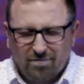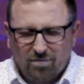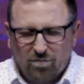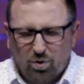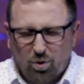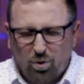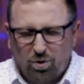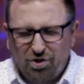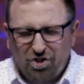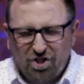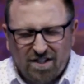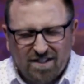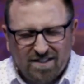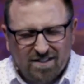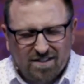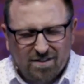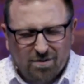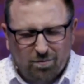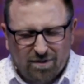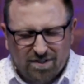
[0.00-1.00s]
Lord
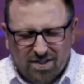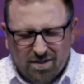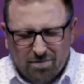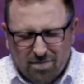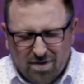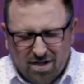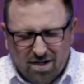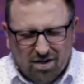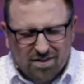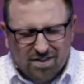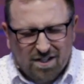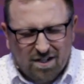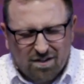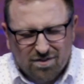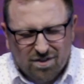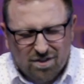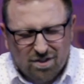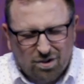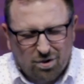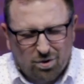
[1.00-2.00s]
Jesus, we submit
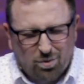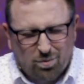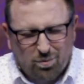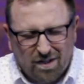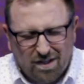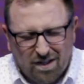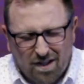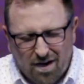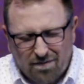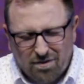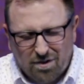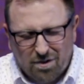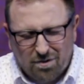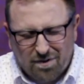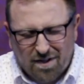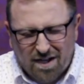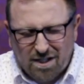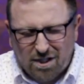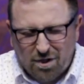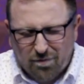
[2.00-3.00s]
ourselves to you and we love you.
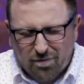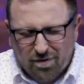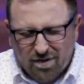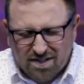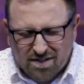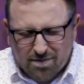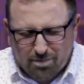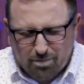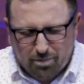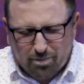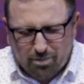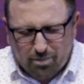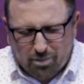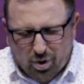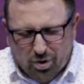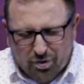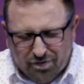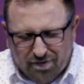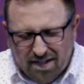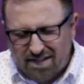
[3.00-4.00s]
Thank you for this
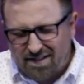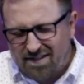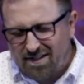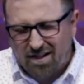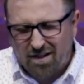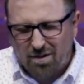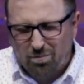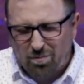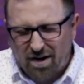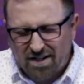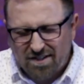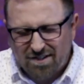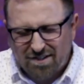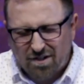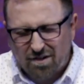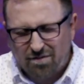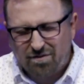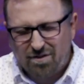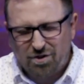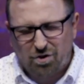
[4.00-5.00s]
birthday celebration
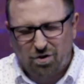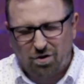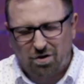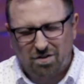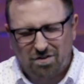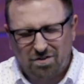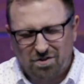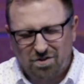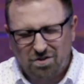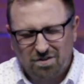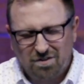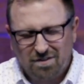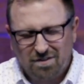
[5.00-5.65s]
of the church.